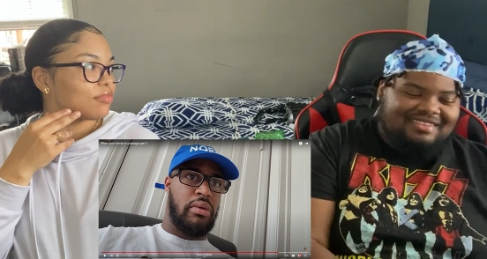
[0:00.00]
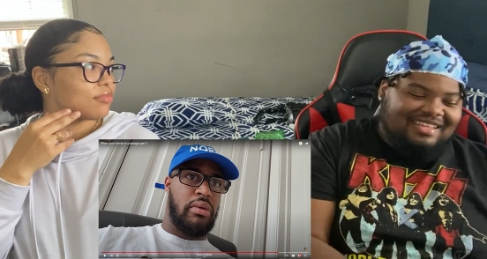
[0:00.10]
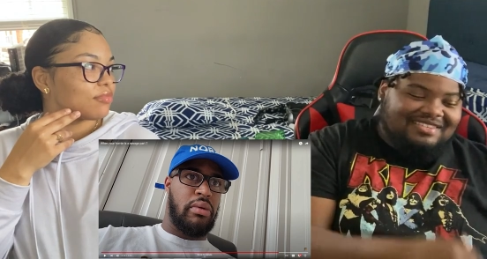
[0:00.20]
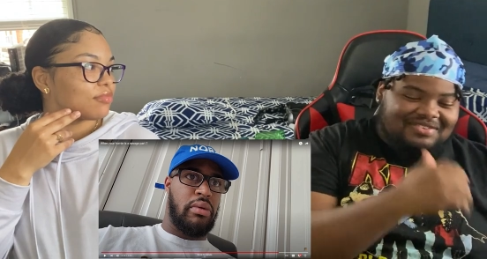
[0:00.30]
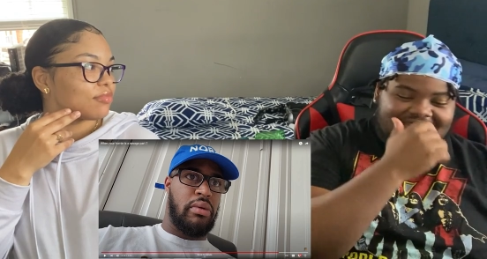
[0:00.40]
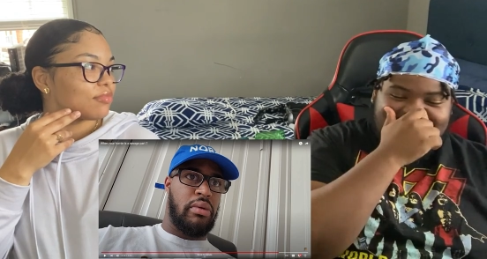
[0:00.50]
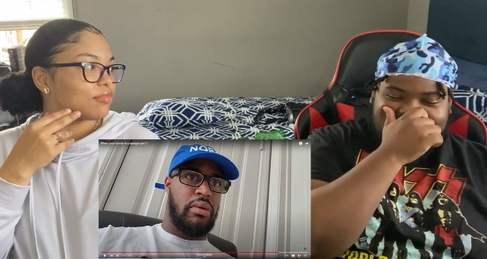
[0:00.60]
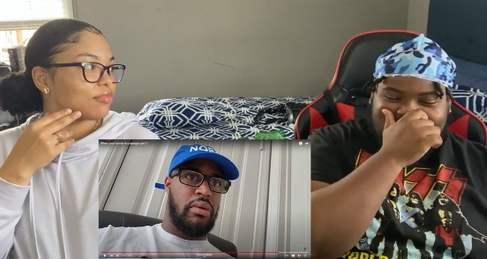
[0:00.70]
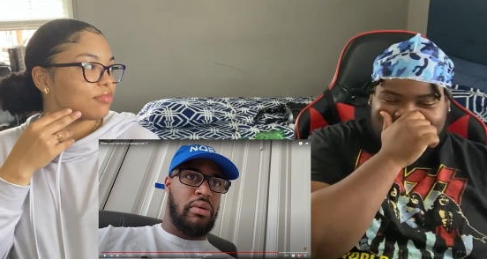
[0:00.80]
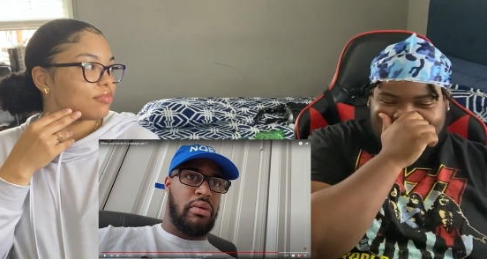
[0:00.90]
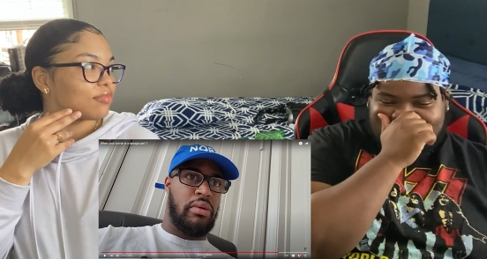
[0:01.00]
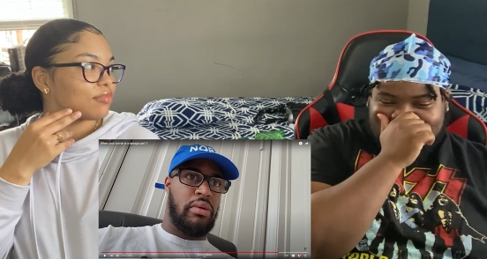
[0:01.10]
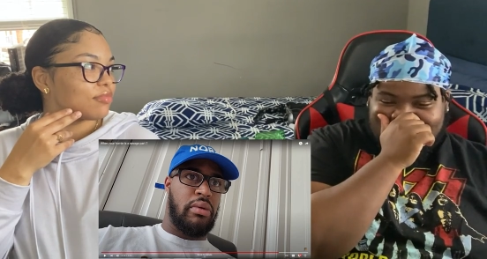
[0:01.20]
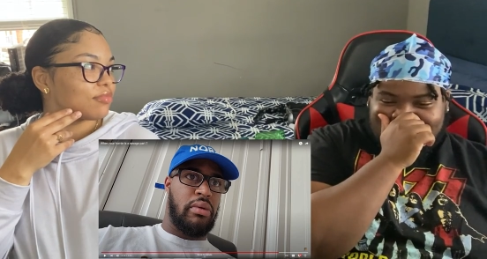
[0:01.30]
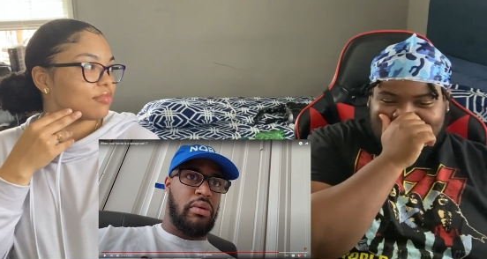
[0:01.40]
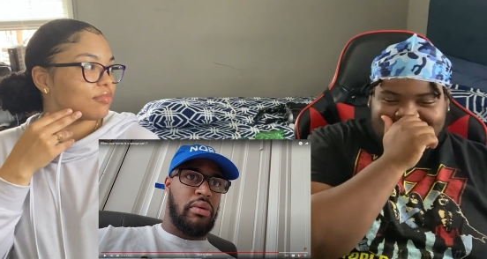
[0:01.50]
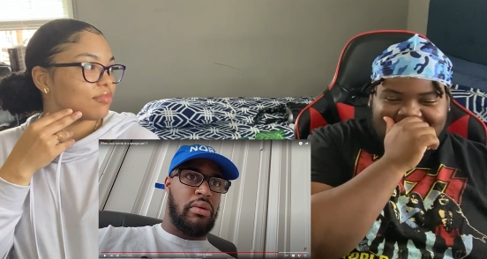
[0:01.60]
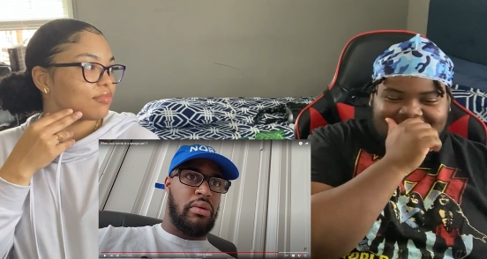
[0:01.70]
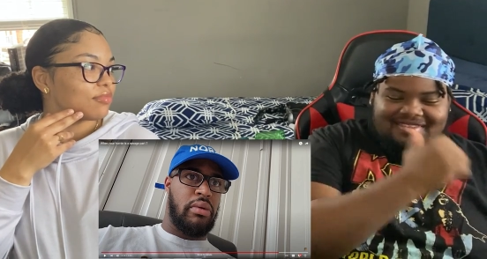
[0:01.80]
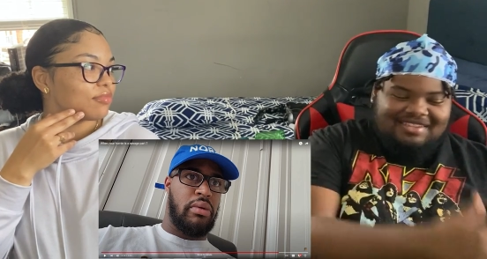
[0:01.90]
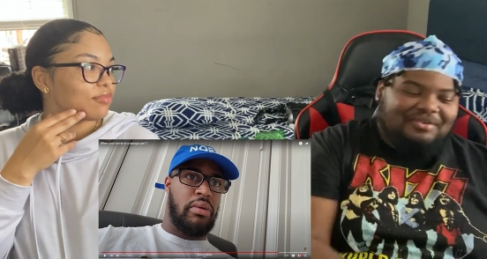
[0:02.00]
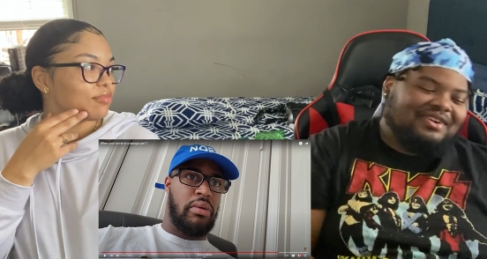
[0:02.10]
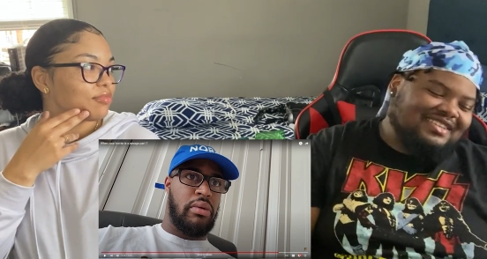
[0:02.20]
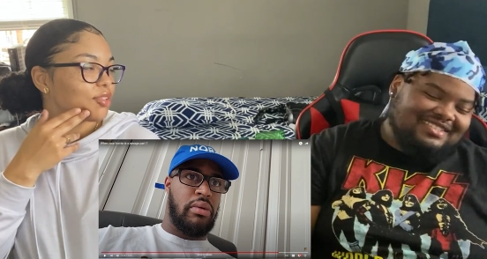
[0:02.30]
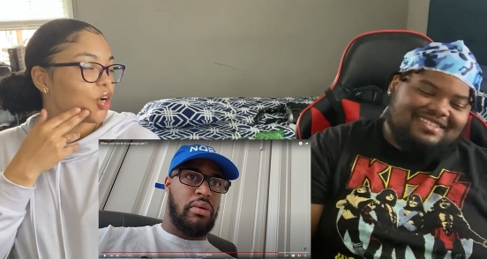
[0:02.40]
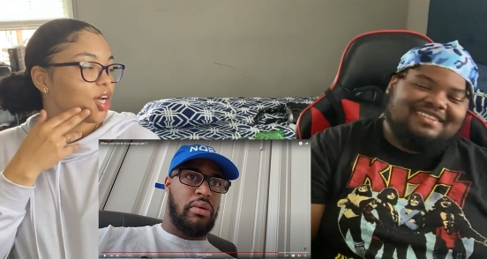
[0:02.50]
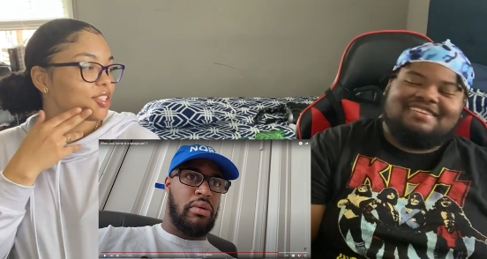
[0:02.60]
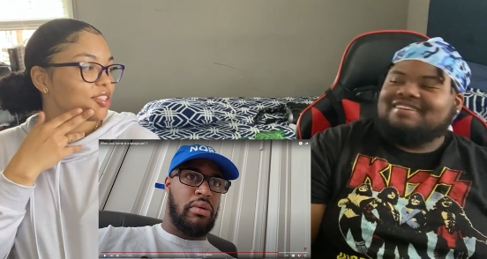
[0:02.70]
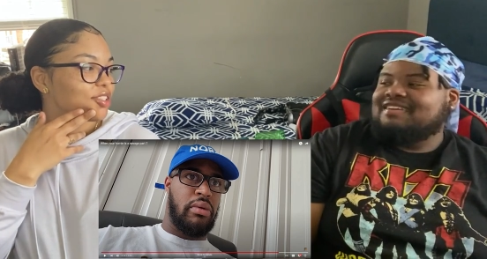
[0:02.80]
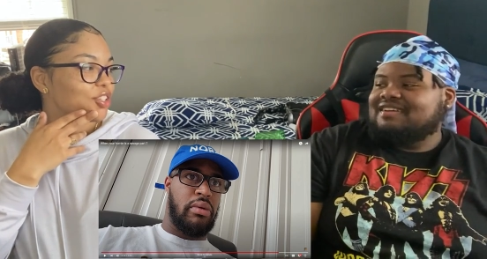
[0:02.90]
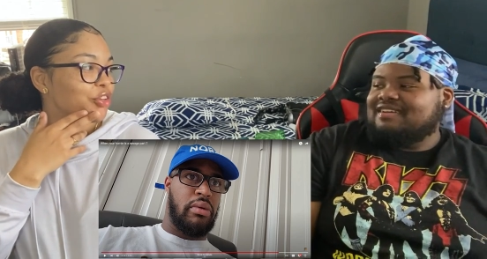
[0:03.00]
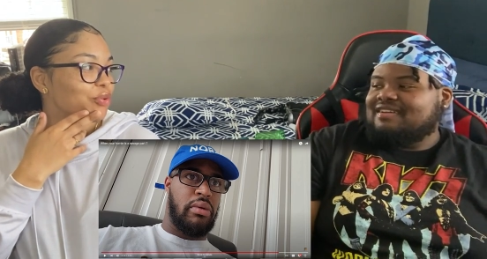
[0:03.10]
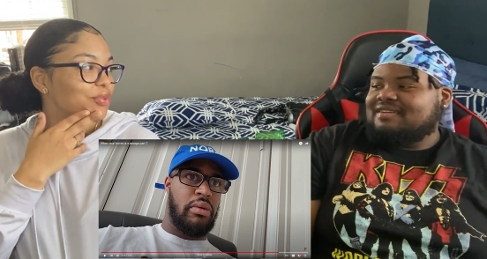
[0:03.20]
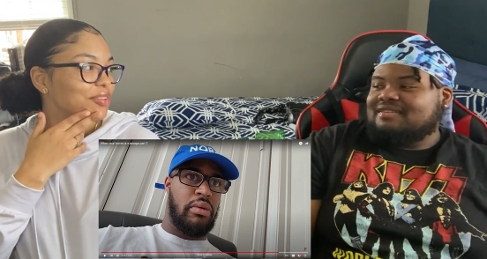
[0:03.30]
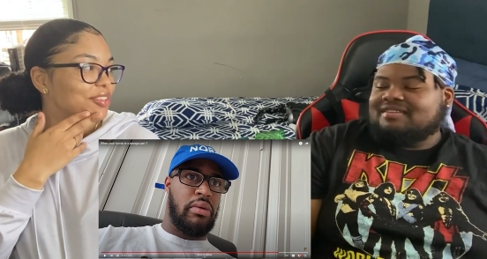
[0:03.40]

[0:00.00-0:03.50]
Speaker 1: that's crazy. They want his. Because it's cute.